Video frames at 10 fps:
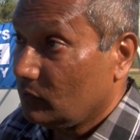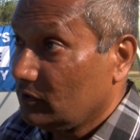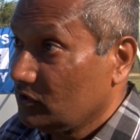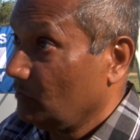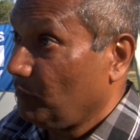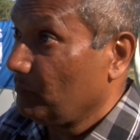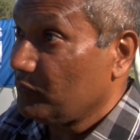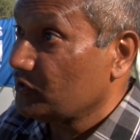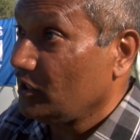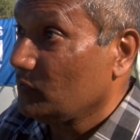There's no point
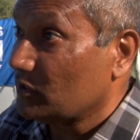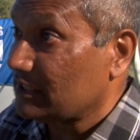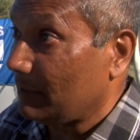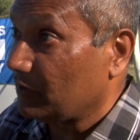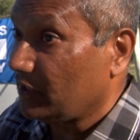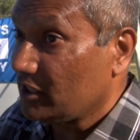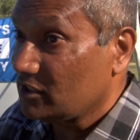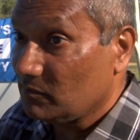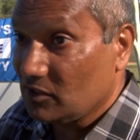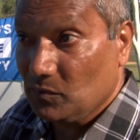proceeding with this
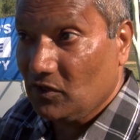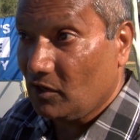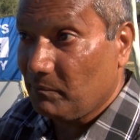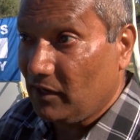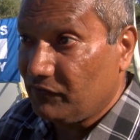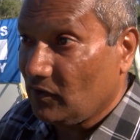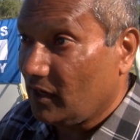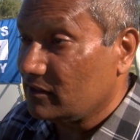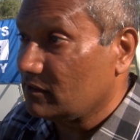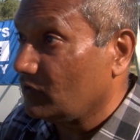application because we've got to pay a few
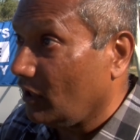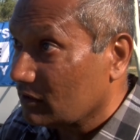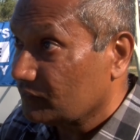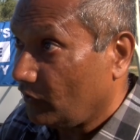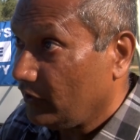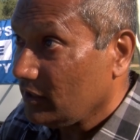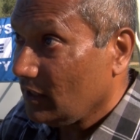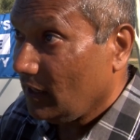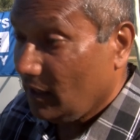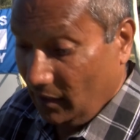hundreds of dollars for it.
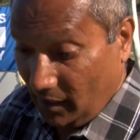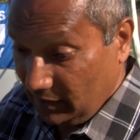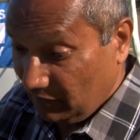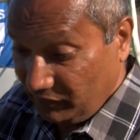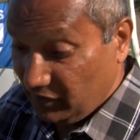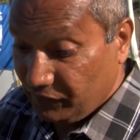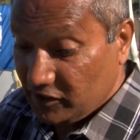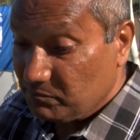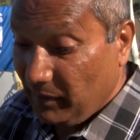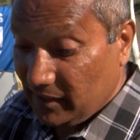And at very
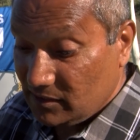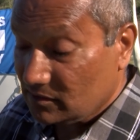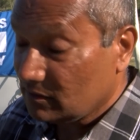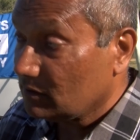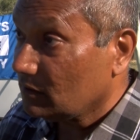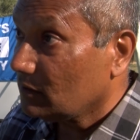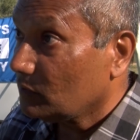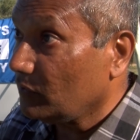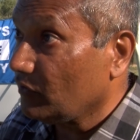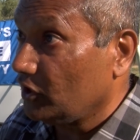first base,
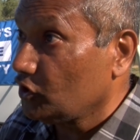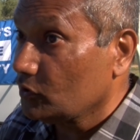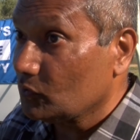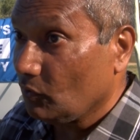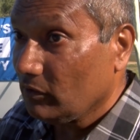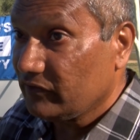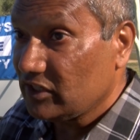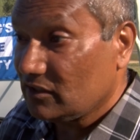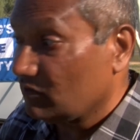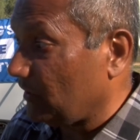we've got issues with all of
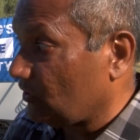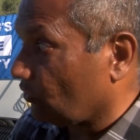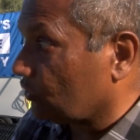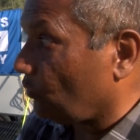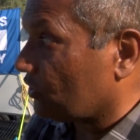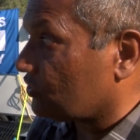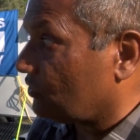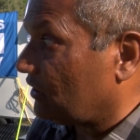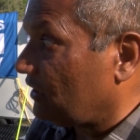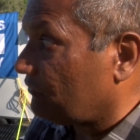these things. My daughter wants
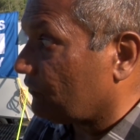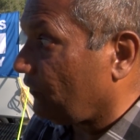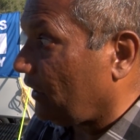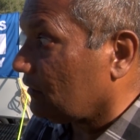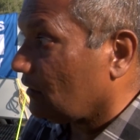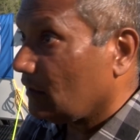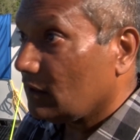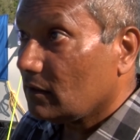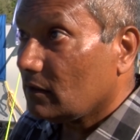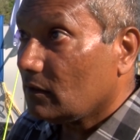to leave the faith.
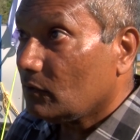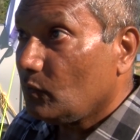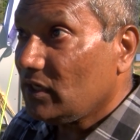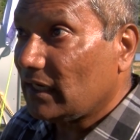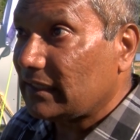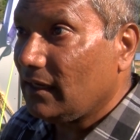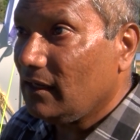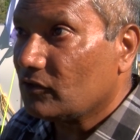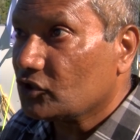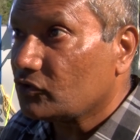We can't kill
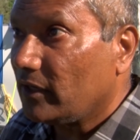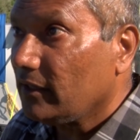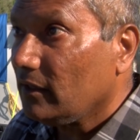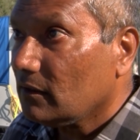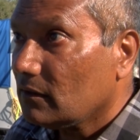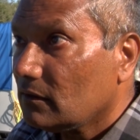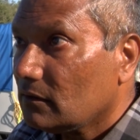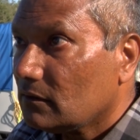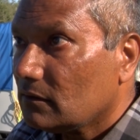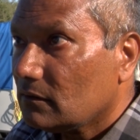her in Australia.
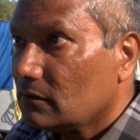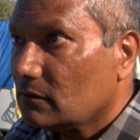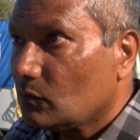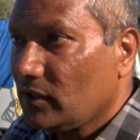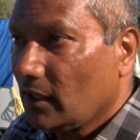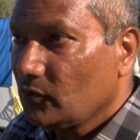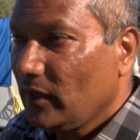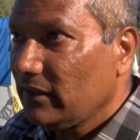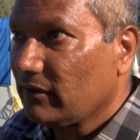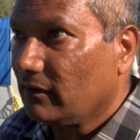We can't do
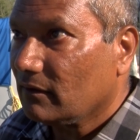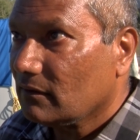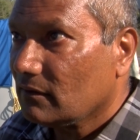anything.